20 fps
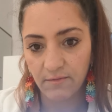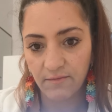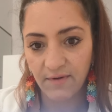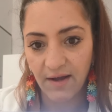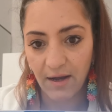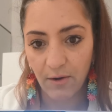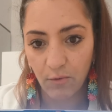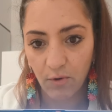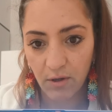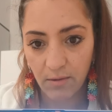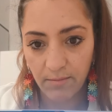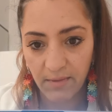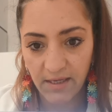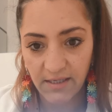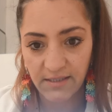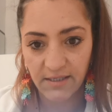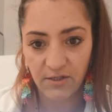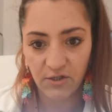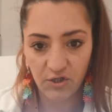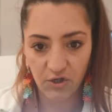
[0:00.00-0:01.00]
Vowel
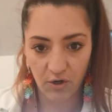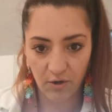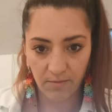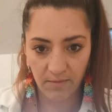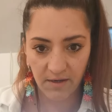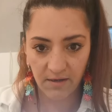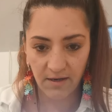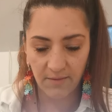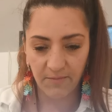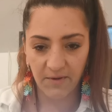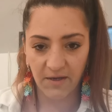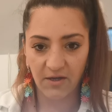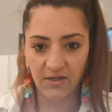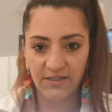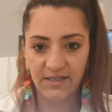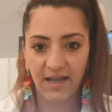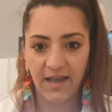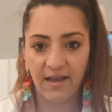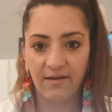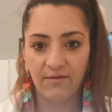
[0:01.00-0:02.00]
means in German,
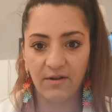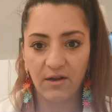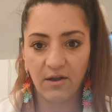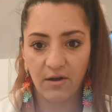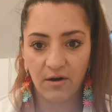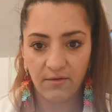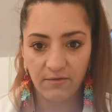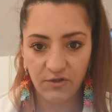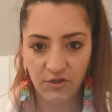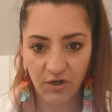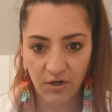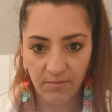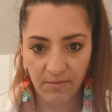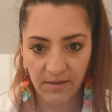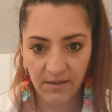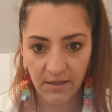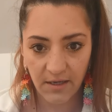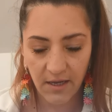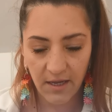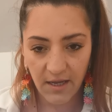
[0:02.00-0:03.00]
because I have a lot of
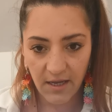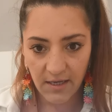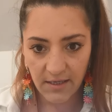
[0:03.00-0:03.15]
German